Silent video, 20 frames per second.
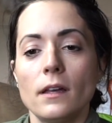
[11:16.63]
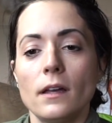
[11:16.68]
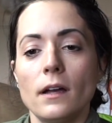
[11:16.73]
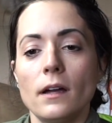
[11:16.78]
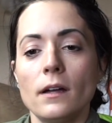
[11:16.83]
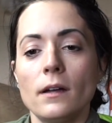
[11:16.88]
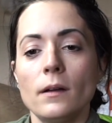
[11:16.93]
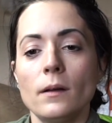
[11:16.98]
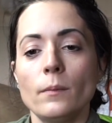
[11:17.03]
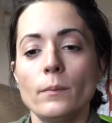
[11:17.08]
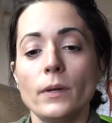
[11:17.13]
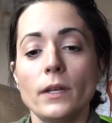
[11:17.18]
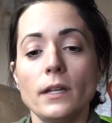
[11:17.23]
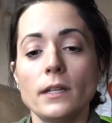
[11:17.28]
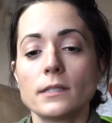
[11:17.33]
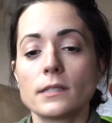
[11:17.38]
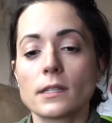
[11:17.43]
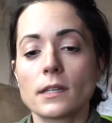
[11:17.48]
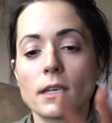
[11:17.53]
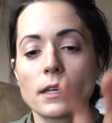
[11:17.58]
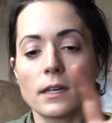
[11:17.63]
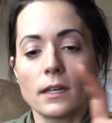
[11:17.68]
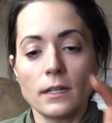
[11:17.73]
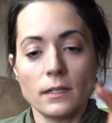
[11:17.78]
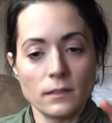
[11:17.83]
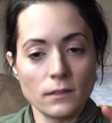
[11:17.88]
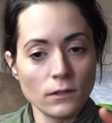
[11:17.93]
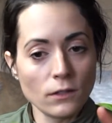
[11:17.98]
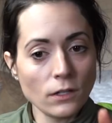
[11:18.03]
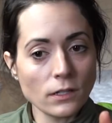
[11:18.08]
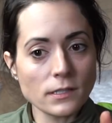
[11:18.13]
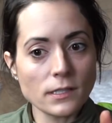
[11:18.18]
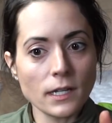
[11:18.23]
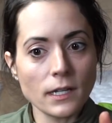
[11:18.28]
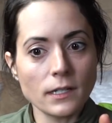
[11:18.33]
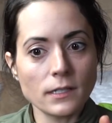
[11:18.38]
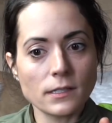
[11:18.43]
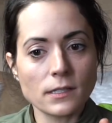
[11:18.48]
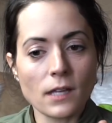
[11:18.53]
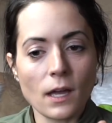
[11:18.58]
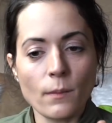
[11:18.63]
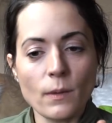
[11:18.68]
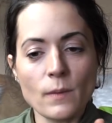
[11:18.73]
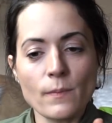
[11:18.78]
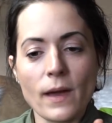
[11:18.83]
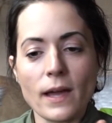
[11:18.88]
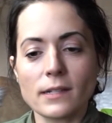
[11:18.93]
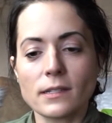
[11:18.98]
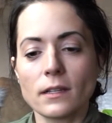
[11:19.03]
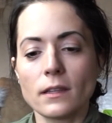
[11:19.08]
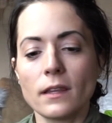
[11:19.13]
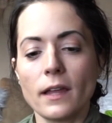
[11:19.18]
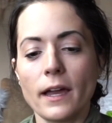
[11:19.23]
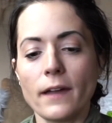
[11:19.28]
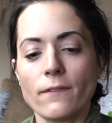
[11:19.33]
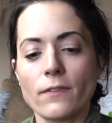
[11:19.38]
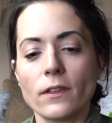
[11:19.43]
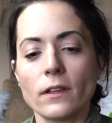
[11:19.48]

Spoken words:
but it looks like it's coming back to life.